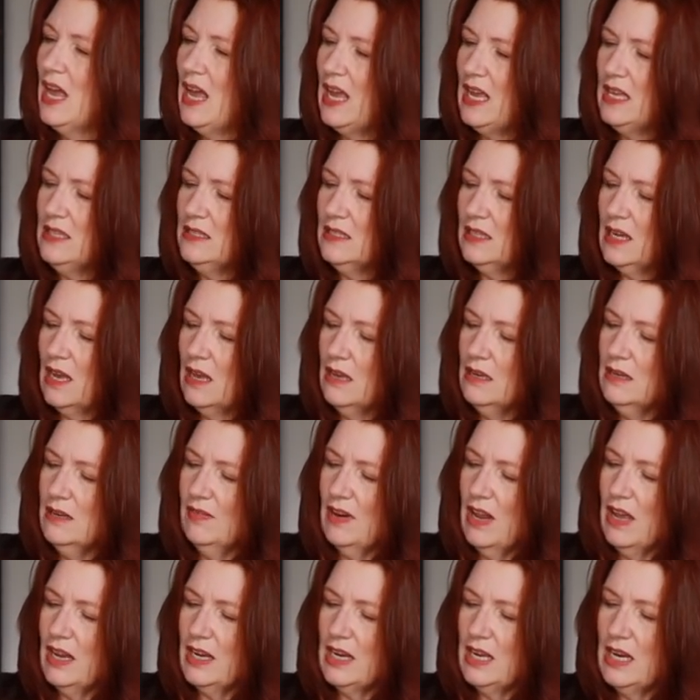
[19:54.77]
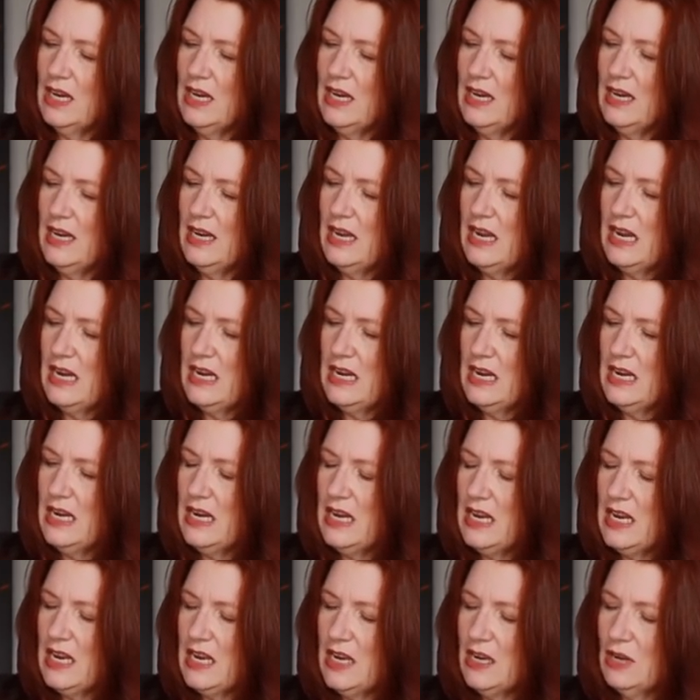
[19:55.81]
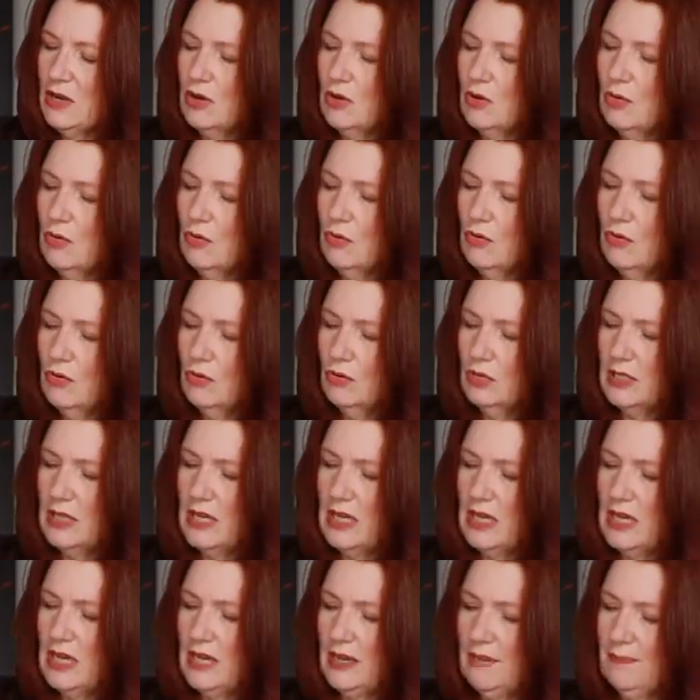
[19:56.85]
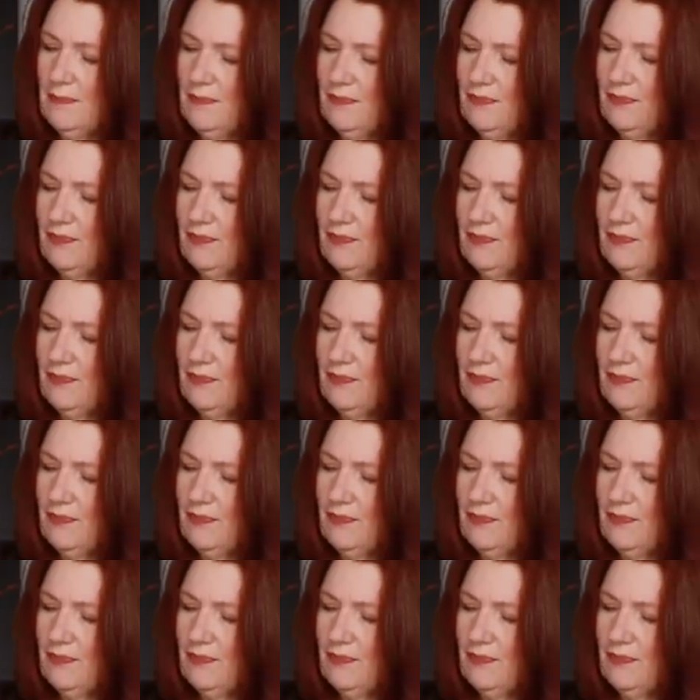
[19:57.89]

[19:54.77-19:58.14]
It's kind of like a linen-y, gauzy